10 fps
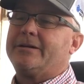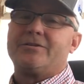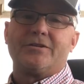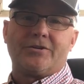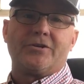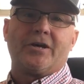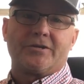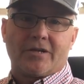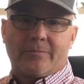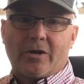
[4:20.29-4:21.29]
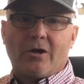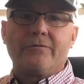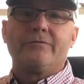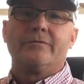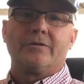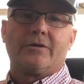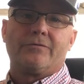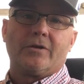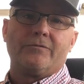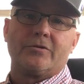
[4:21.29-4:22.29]
and see the dust coming off
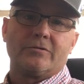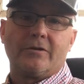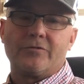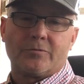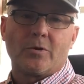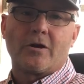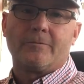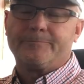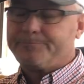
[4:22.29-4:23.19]
of the spreader.